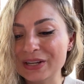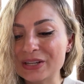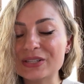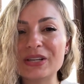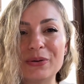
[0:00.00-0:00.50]

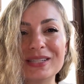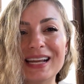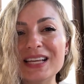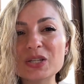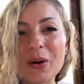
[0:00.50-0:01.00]
So
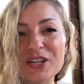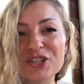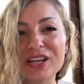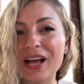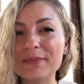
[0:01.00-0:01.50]
today's
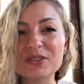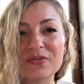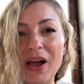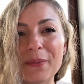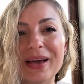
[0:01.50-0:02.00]
question comes
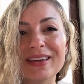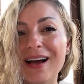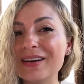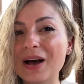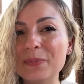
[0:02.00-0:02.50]
from a
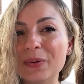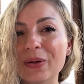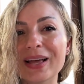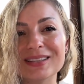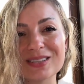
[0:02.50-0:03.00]
young couple
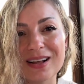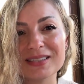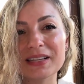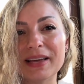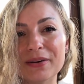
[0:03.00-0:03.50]
in
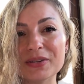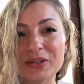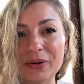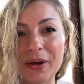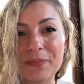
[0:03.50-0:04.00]
Scottsdale,
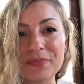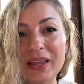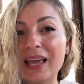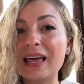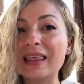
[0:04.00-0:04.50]
Arizona.
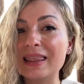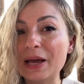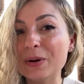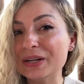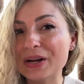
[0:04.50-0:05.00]
They
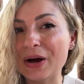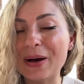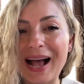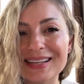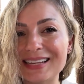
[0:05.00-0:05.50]
want to know
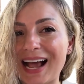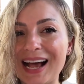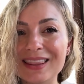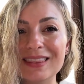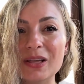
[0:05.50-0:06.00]
how to
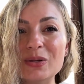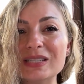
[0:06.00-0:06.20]
add those